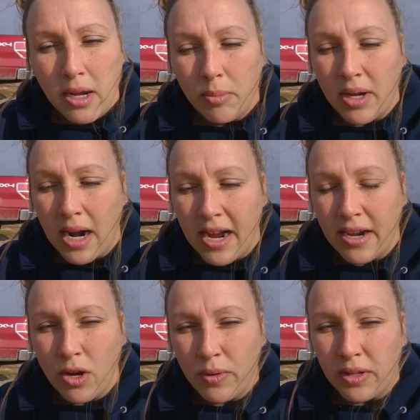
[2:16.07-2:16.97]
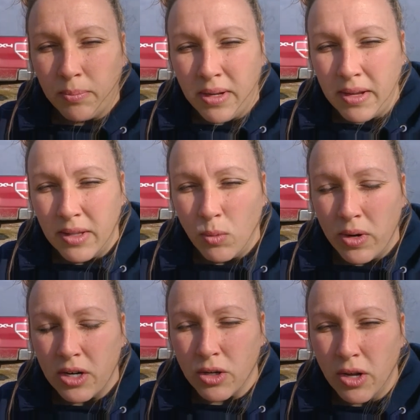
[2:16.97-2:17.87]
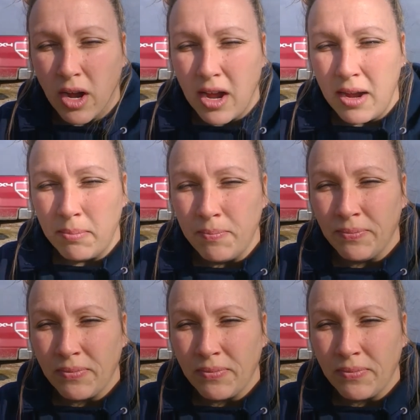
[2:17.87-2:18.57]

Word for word: But I know in the in the winter time,